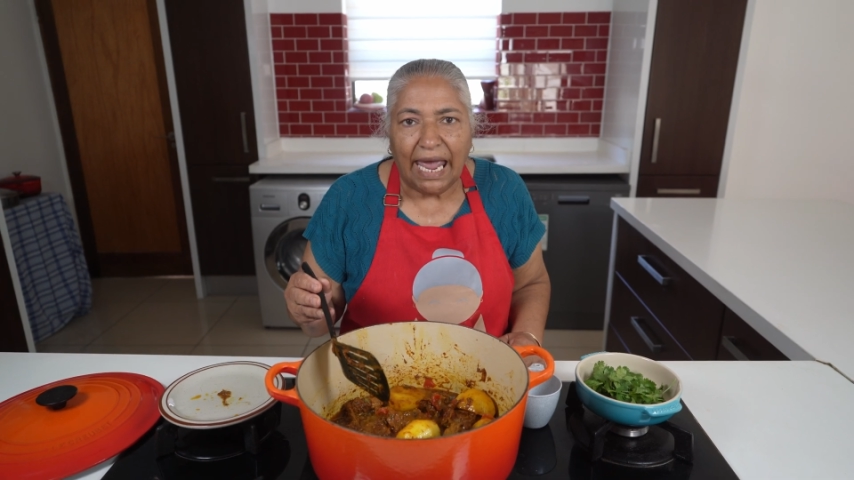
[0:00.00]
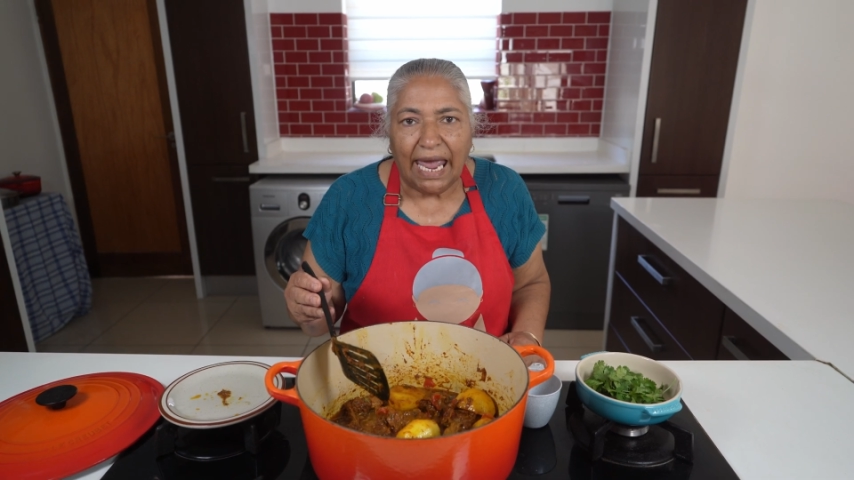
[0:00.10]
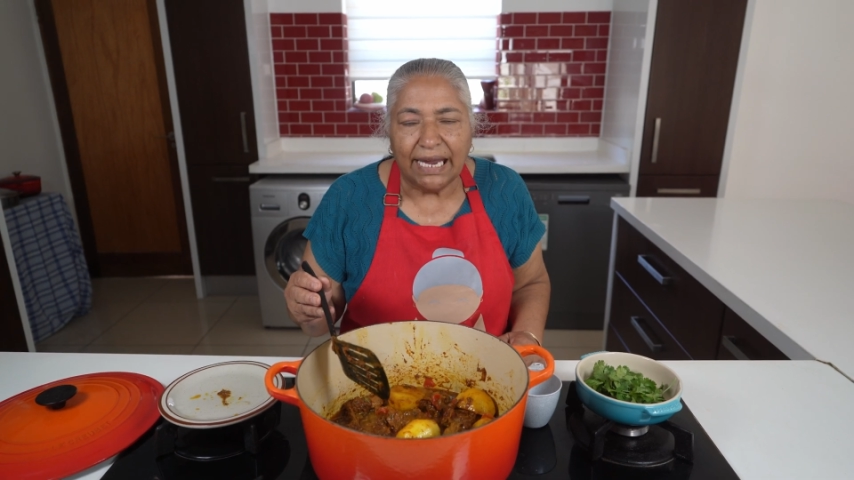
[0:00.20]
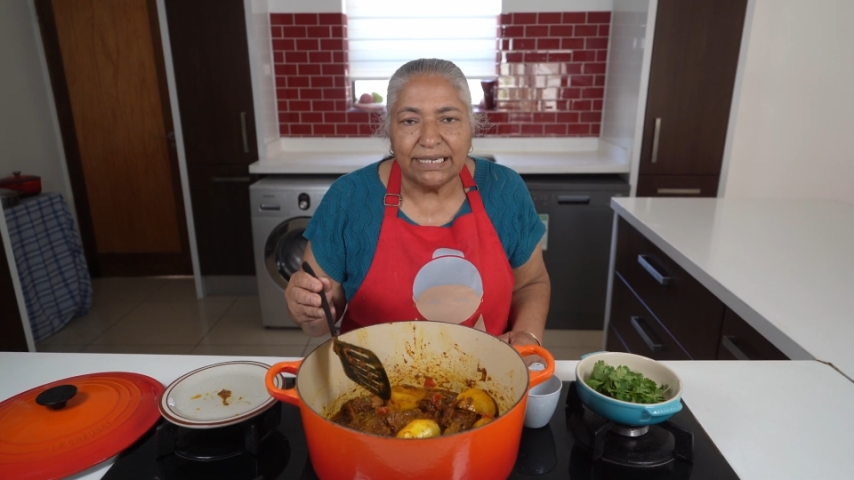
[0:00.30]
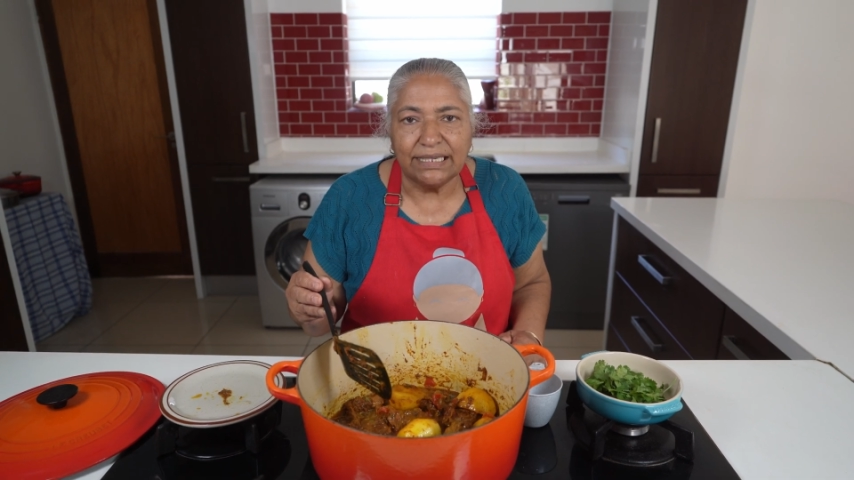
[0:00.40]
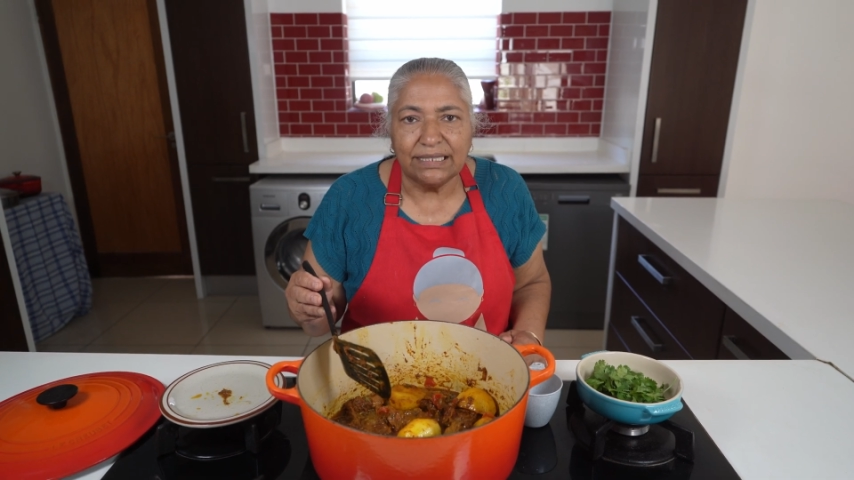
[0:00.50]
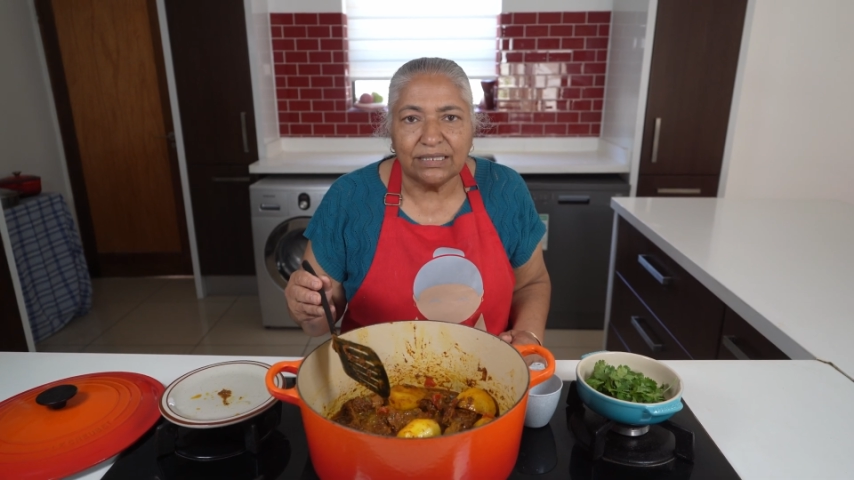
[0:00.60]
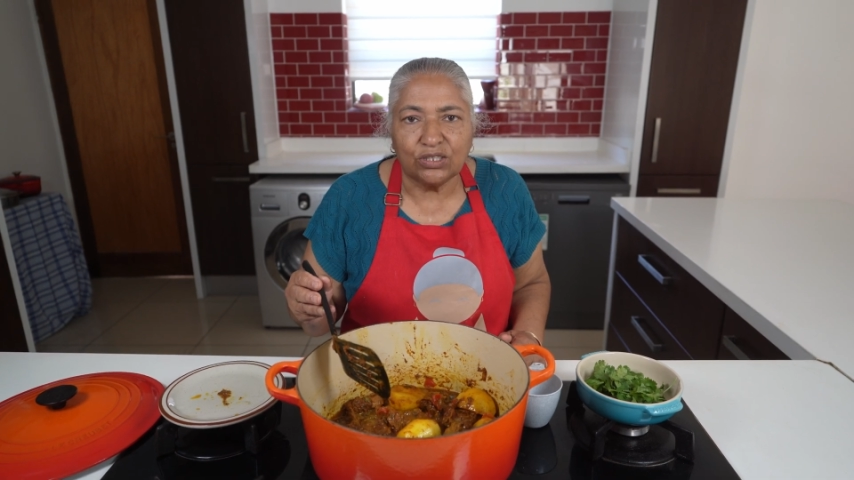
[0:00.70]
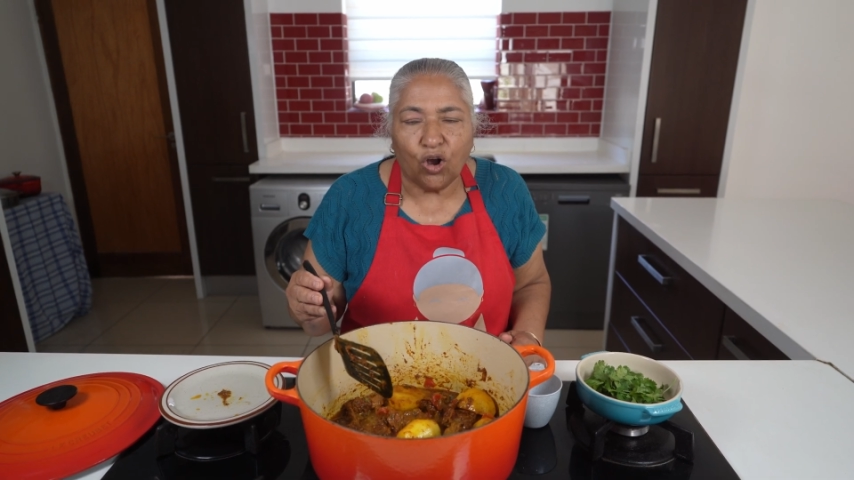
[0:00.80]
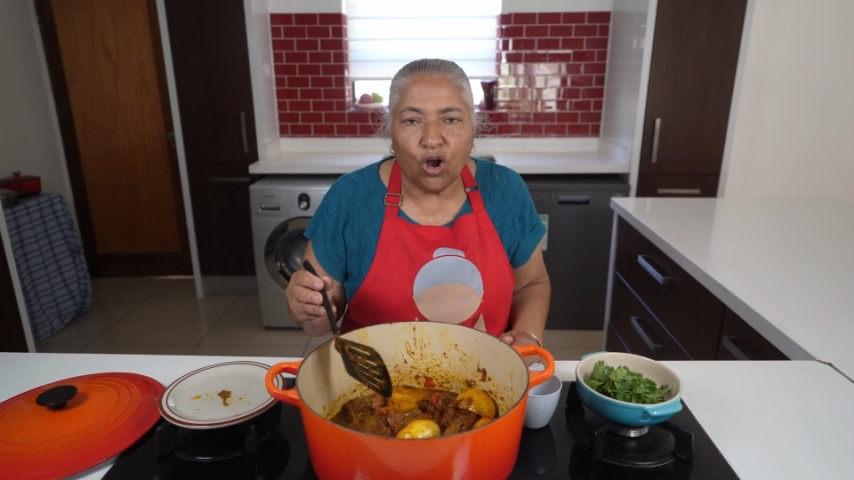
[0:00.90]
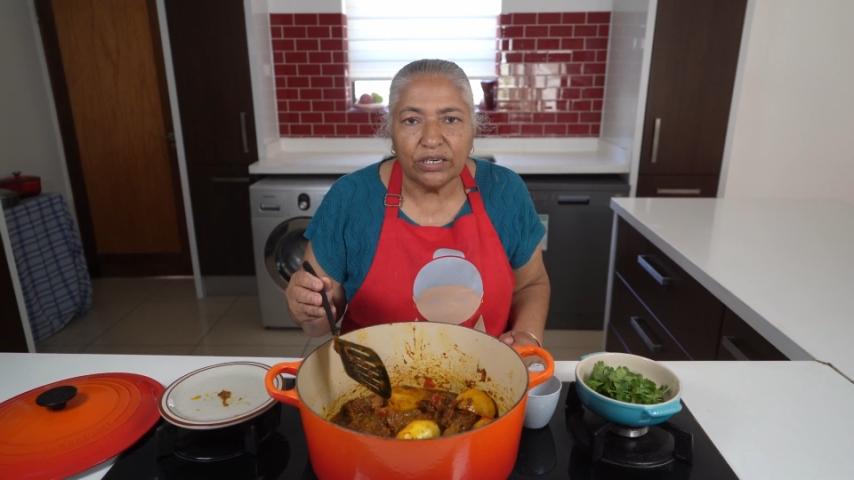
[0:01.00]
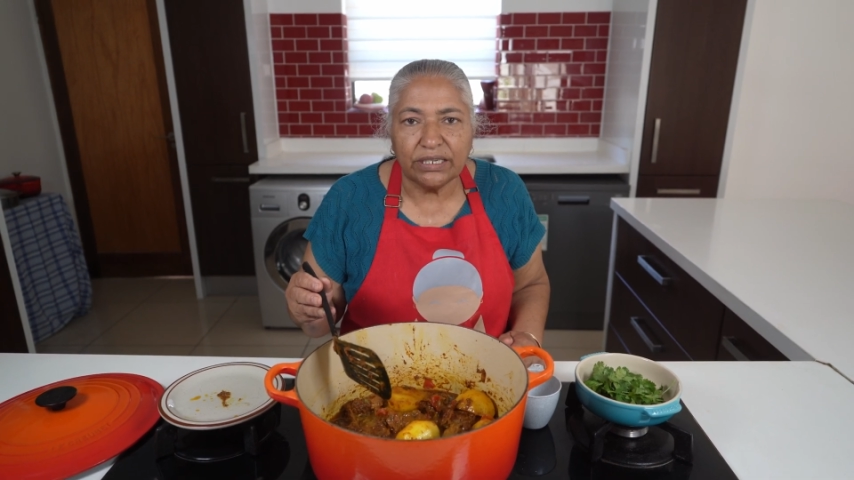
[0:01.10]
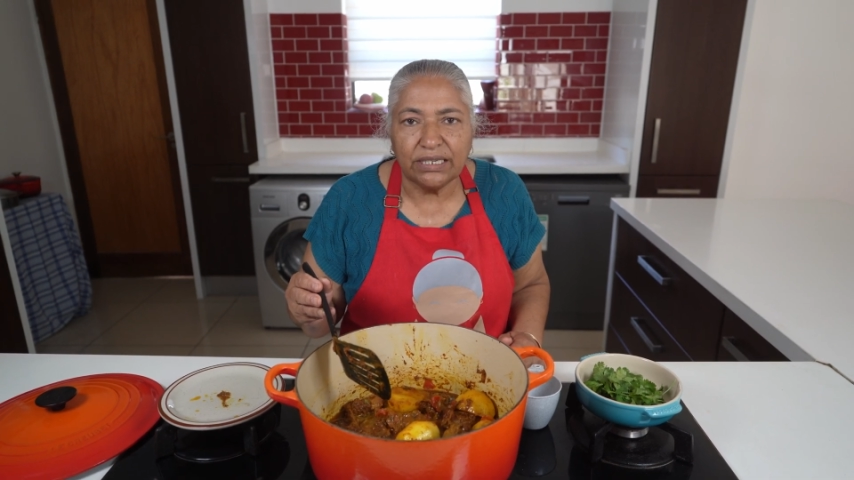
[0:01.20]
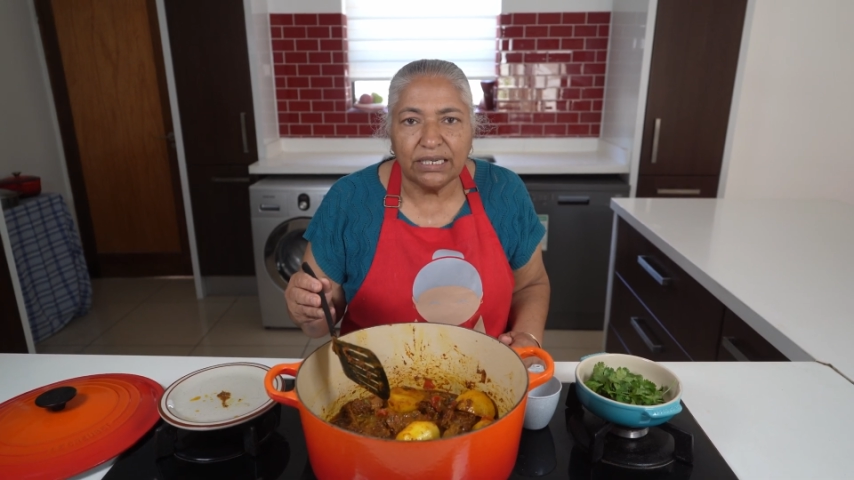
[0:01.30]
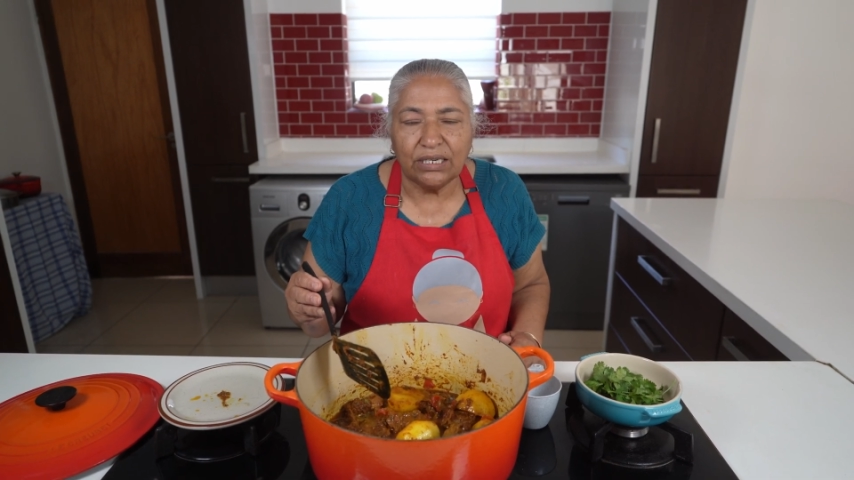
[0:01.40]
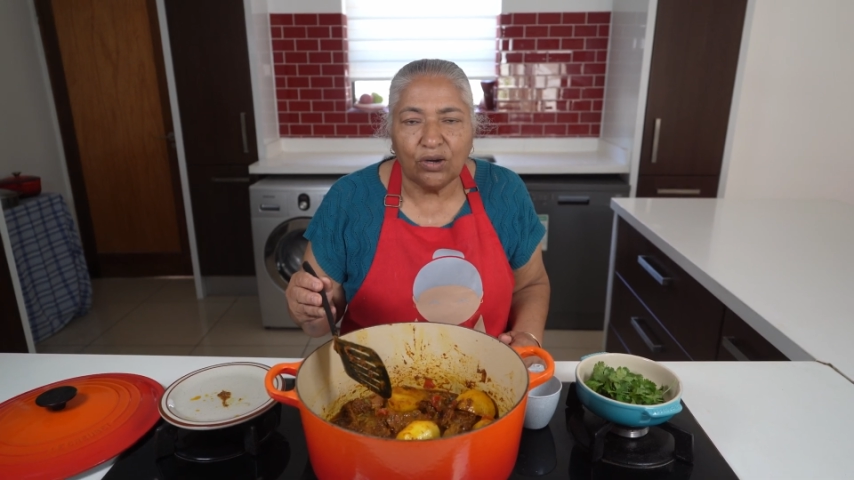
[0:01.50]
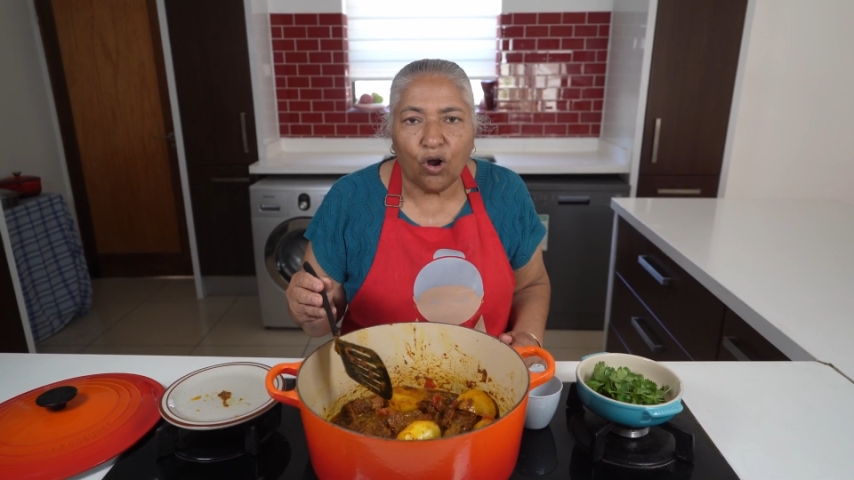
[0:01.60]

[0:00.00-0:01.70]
and it's already